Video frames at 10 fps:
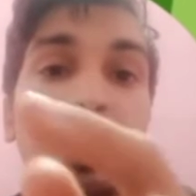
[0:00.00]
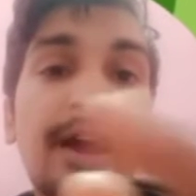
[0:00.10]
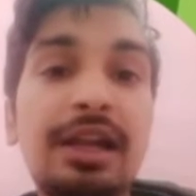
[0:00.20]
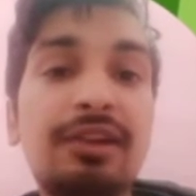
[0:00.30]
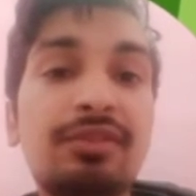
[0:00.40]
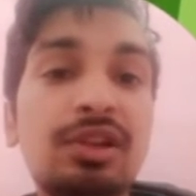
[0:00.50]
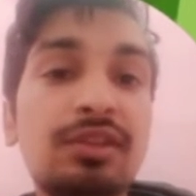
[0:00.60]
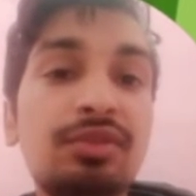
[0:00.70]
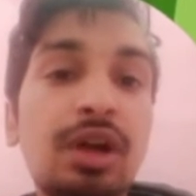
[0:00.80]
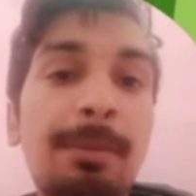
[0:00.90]
And it will
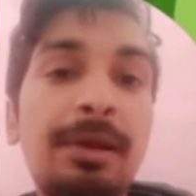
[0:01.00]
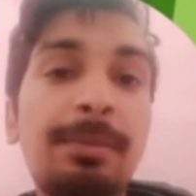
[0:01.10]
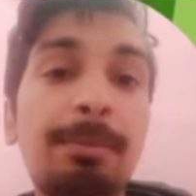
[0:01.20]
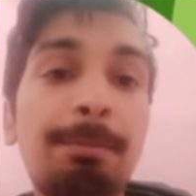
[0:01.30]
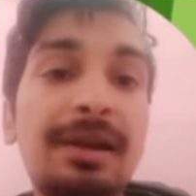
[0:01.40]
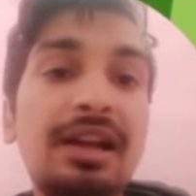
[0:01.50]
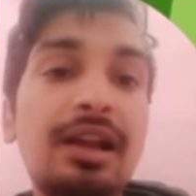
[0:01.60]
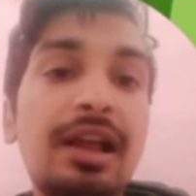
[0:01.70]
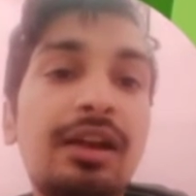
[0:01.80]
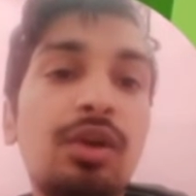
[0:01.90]
give you the upper,
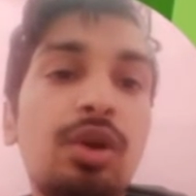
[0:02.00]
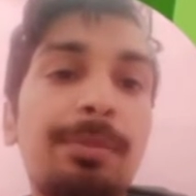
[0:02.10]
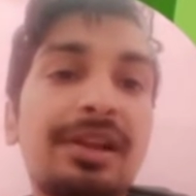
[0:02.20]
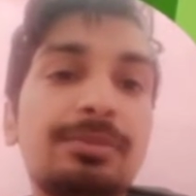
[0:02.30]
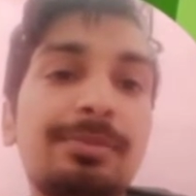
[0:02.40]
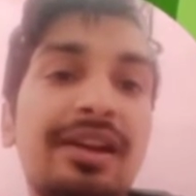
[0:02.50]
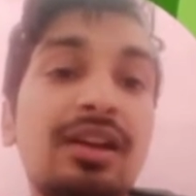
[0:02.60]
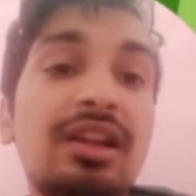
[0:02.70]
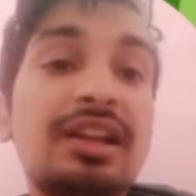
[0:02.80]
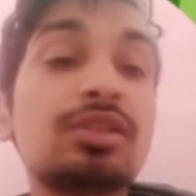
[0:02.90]
middle and lower price band.
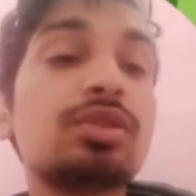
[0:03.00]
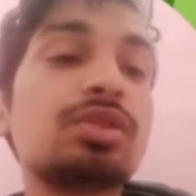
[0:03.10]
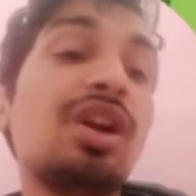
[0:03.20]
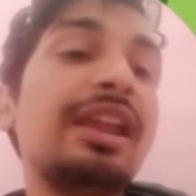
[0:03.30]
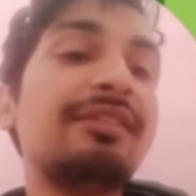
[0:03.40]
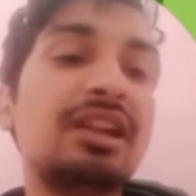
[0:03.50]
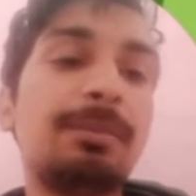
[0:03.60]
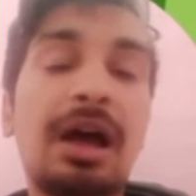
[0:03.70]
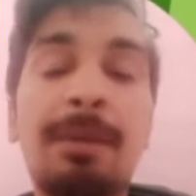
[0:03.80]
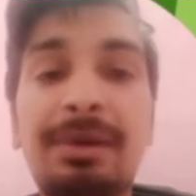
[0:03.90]
It is also called
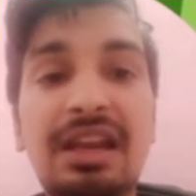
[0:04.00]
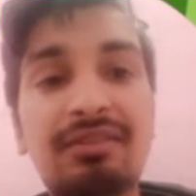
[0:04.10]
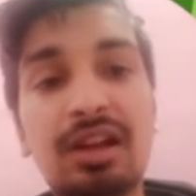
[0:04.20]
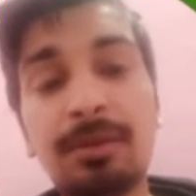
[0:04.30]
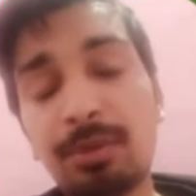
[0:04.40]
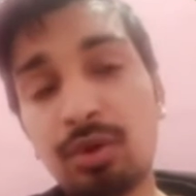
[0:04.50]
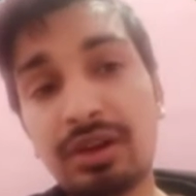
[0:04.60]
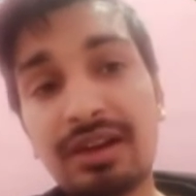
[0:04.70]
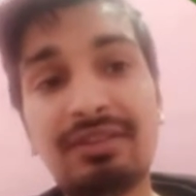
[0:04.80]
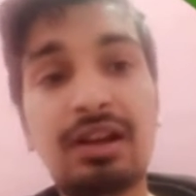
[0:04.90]
envelope. Upper envelope,
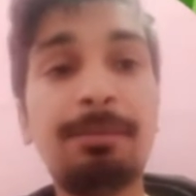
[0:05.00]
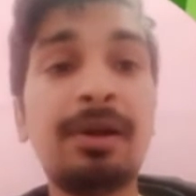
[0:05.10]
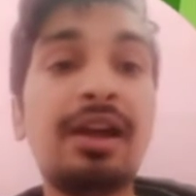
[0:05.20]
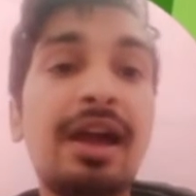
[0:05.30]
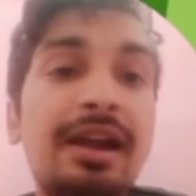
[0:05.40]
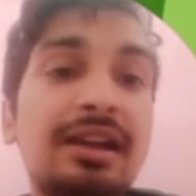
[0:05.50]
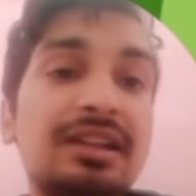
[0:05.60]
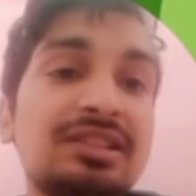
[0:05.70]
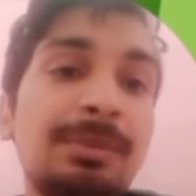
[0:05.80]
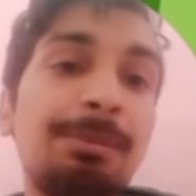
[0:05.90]
lower envelope, and it
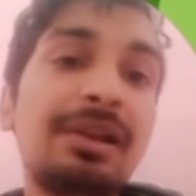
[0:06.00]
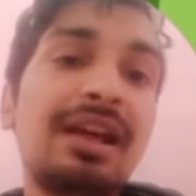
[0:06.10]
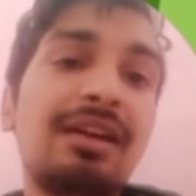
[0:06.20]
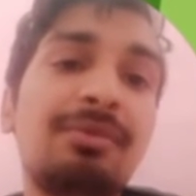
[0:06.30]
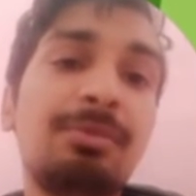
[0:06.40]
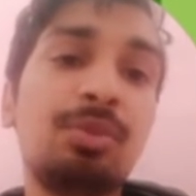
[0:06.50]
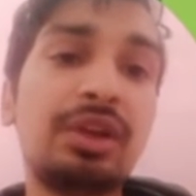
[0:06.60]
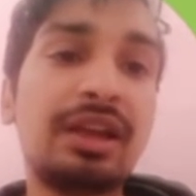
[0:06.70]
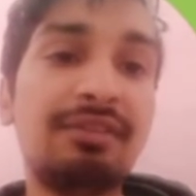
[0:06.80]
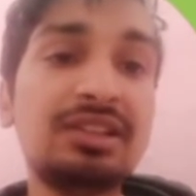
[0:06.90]
is simple
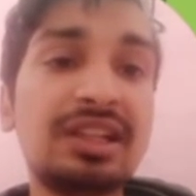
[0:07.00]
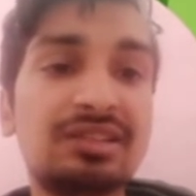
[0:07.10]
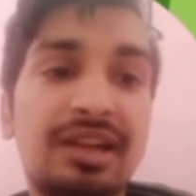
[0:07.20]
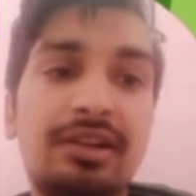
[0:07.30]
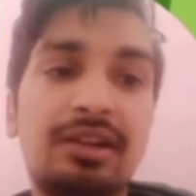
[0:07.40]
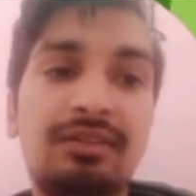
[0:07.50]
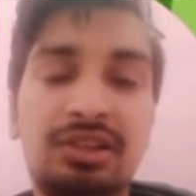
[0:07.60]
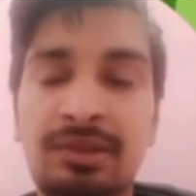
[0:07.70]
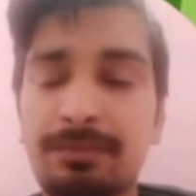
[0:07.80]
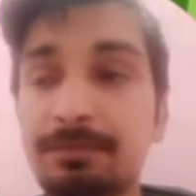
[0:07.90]
moving average and standard
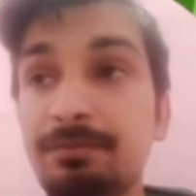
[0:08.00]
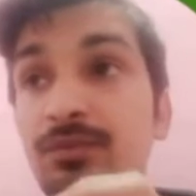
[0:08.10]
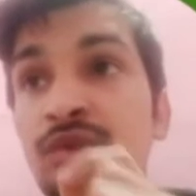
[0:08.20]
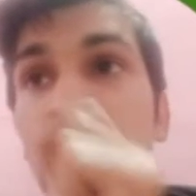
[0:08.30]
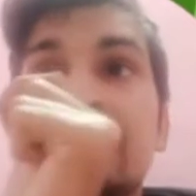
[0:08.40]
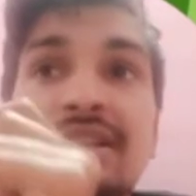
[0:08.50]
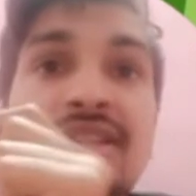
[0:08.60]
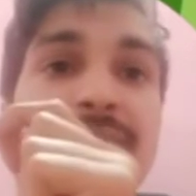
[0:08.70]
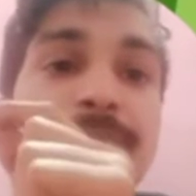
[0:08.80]
deviation. So in this,